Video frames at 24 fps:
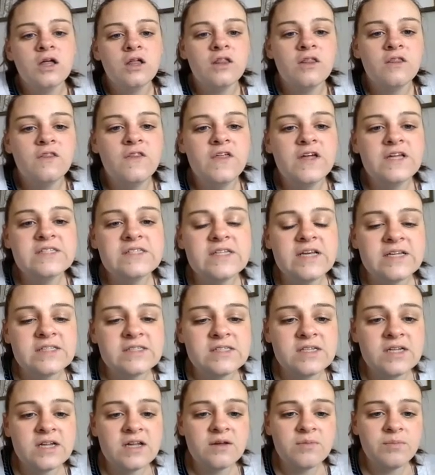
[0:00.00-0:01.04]
This
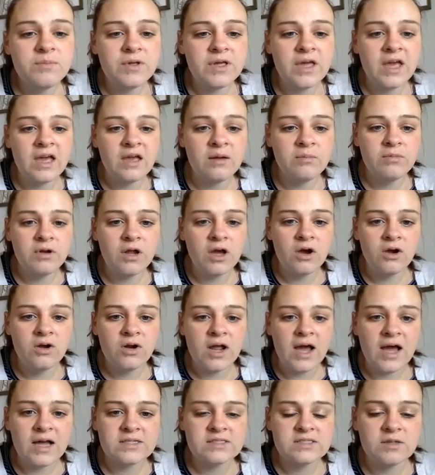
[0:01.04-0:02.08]
incident became known
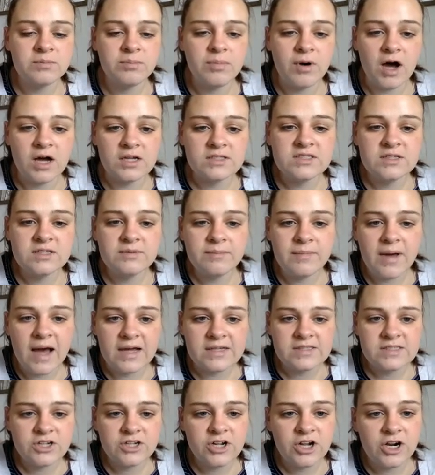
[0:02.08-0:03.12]
as the Boston
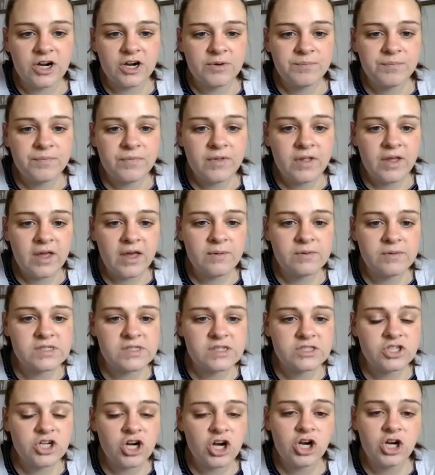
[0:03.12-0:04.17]
Massacre. It was a
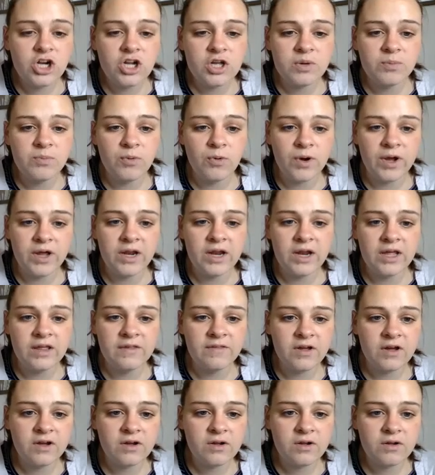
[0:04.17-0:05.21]
turning point
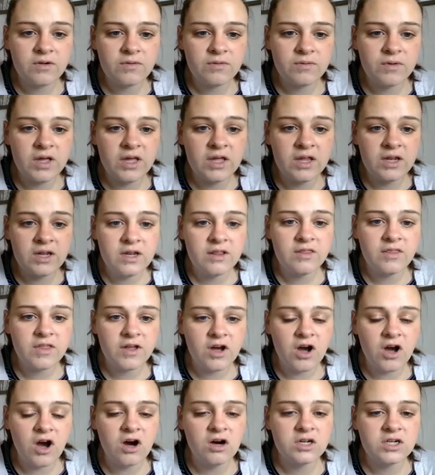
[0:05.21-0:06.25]
in the
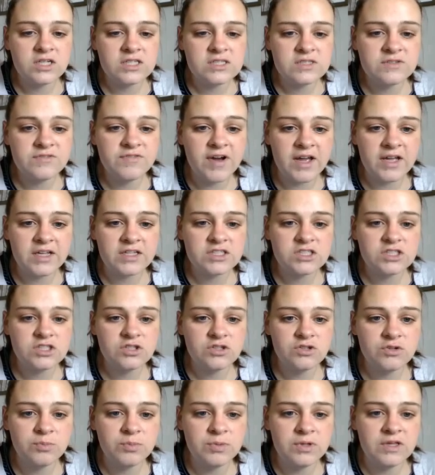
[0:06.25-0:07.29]
colonists' fight
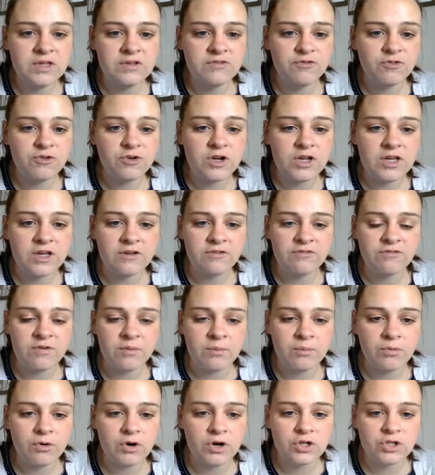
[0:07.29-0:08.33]
to be free
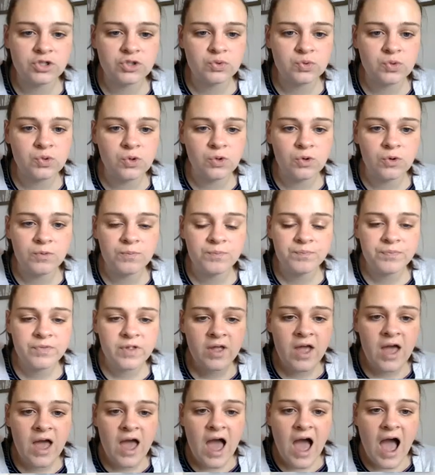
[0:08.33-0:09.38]
from British rule.
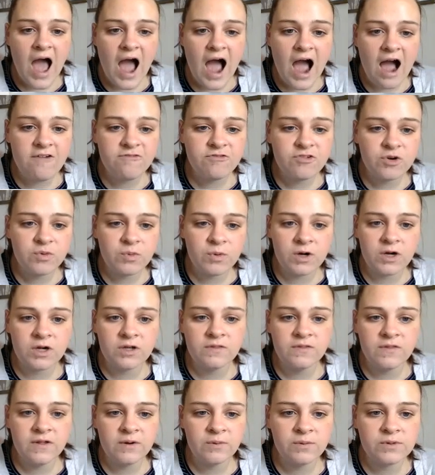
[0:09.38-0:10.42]

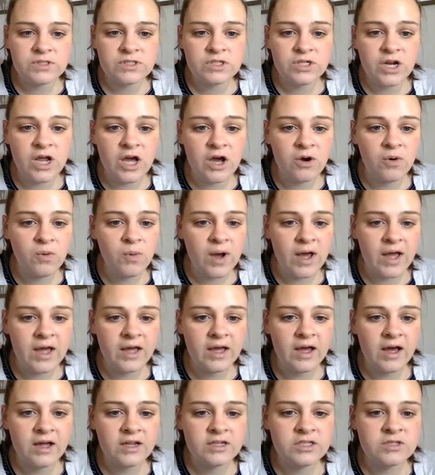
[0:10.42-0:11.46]
Afterward, there was no
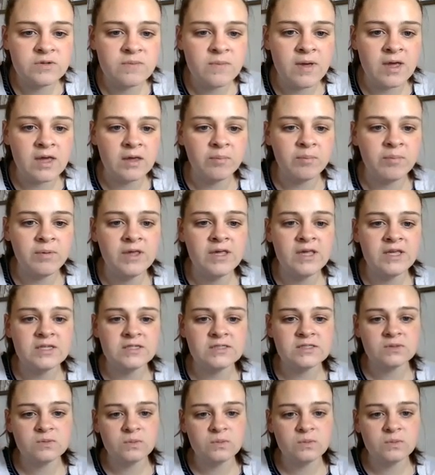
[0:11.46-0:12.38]
way to make peace